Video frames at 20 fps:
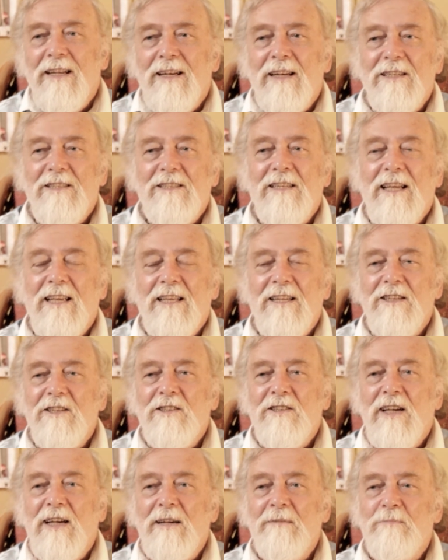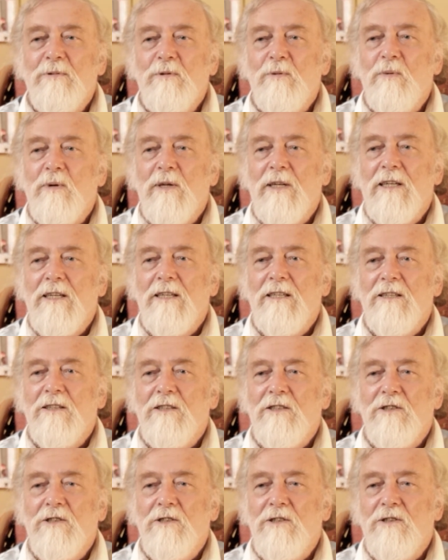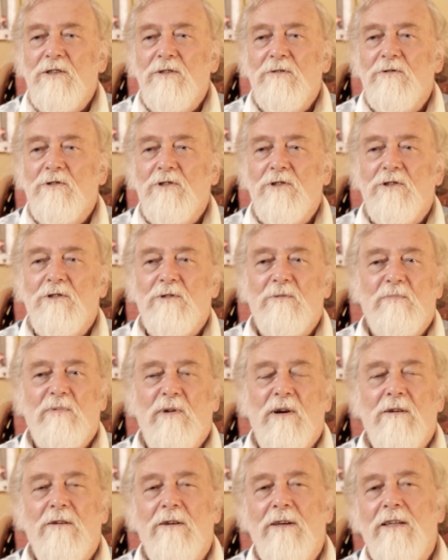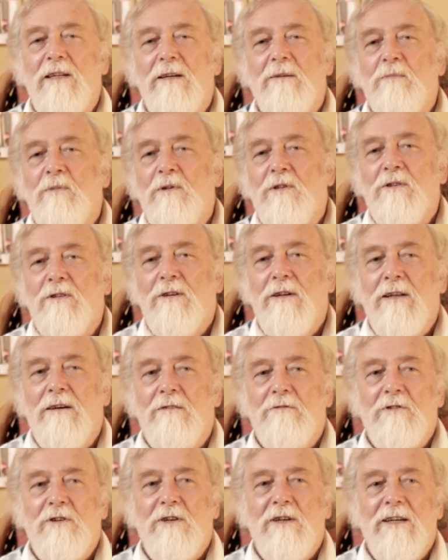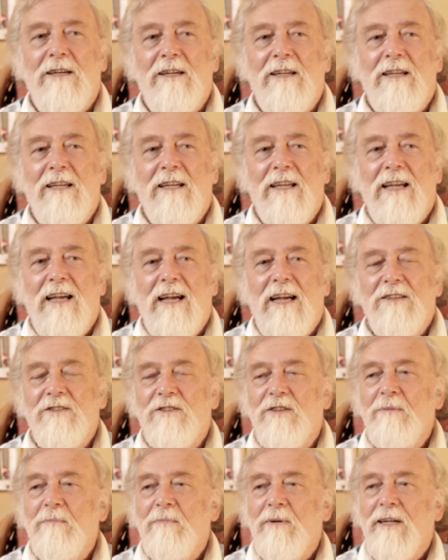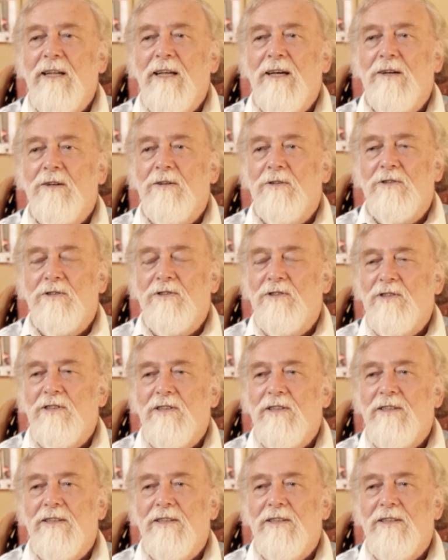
Let's take an example where you've just broken up with your lover and somebody else